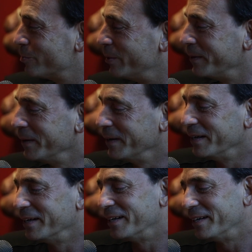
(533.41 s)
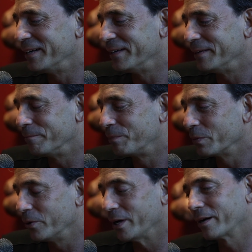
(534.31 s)
But um,
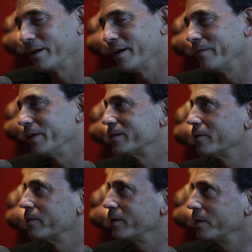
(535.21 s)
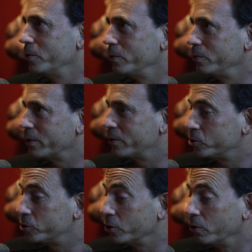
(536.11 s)
we're not going to have that's the other thing with, with the
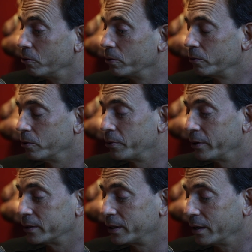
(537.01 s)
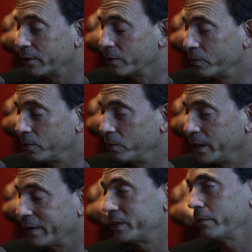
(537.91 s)
show that we're putting together.
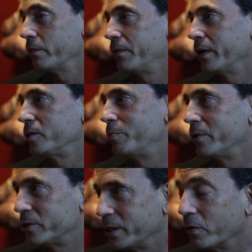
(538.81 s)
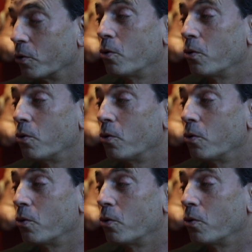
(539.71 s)
We have seven fights, but there's seven